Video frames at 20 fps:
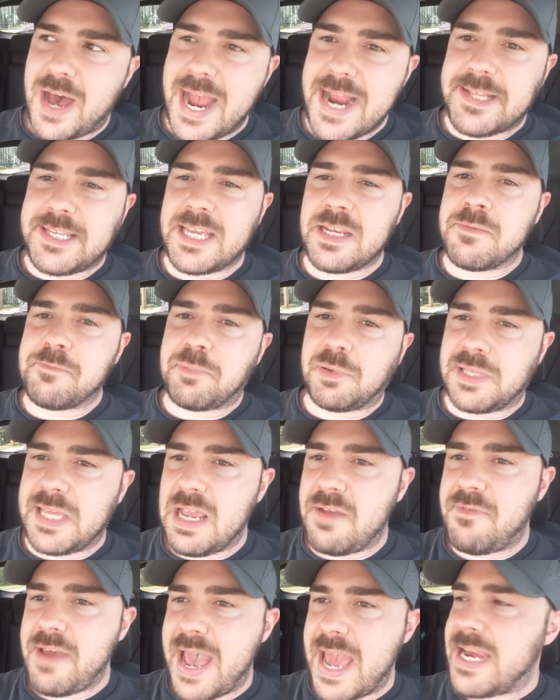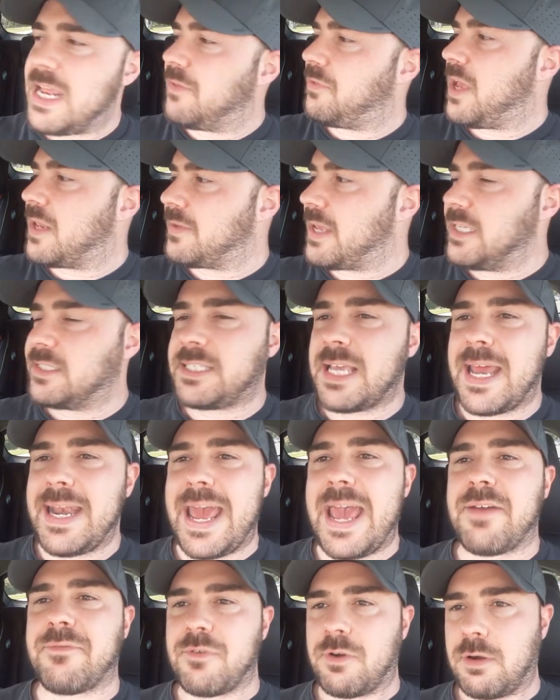I didn't believe anything they said
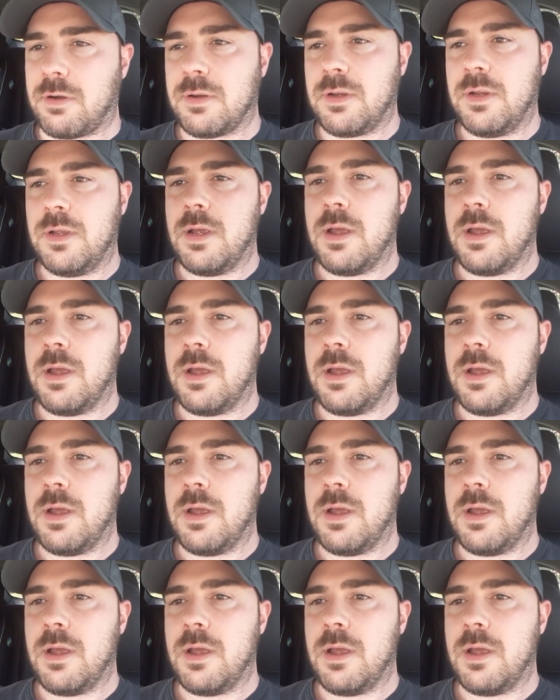ever,